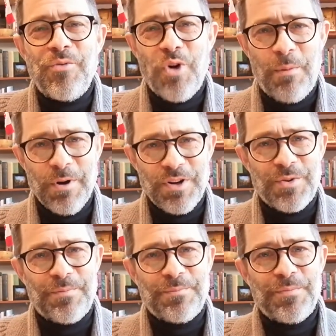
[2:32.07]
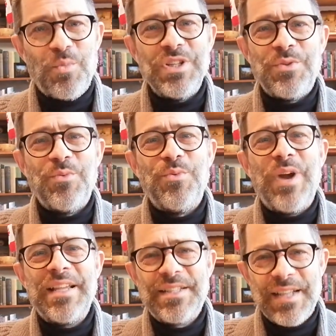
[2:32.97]
Robert was
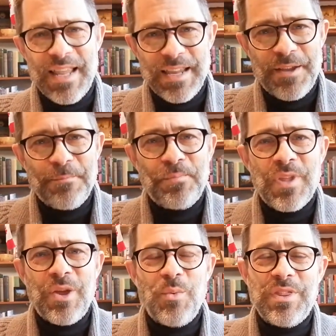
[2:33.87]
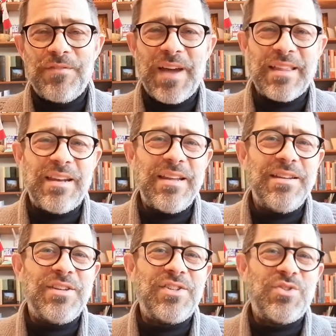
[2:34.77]
wrestling with the fact that he
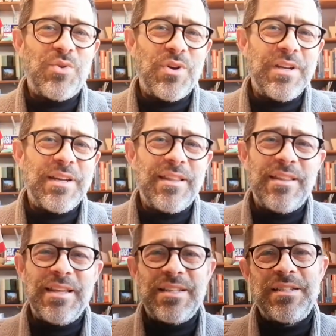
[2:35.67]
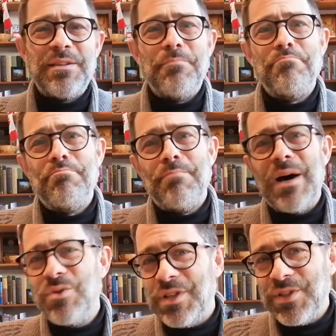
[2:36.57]
destroyed this
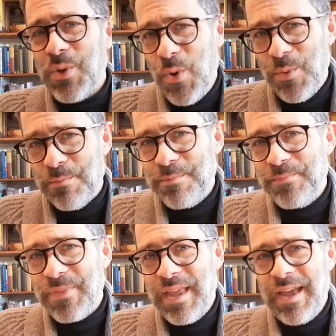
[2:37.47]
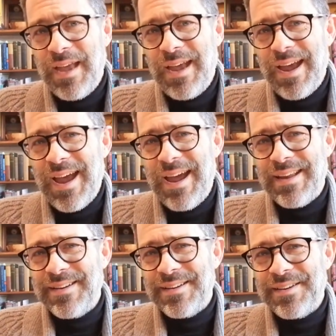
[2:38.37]
mouse's home
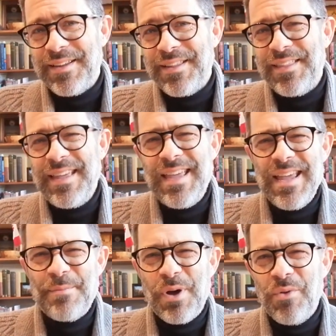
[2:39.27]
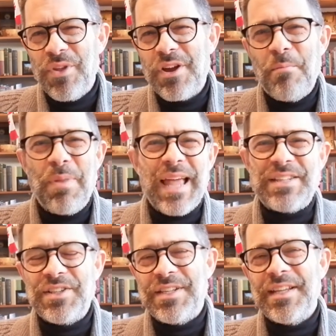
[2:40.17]
and thinking about the
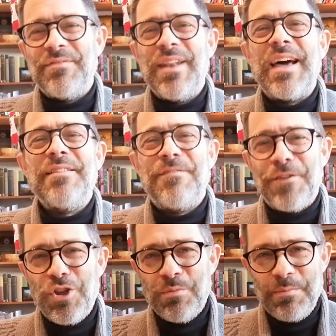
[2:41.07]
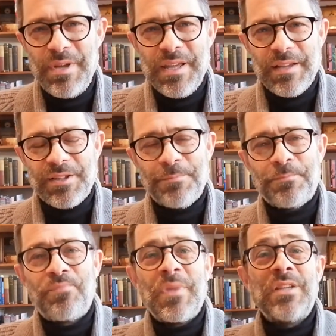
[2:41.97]
complexity of life for human beings.
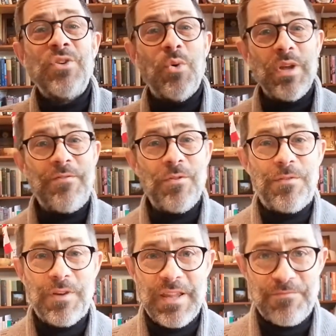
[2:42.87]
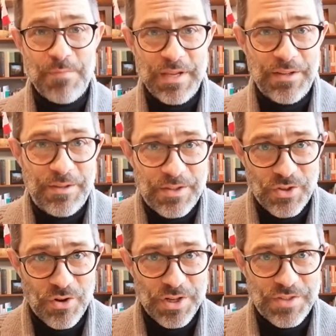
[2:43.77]
So if you'll forgive me,
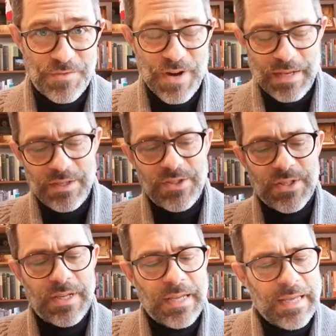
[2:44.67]
Scottish friends,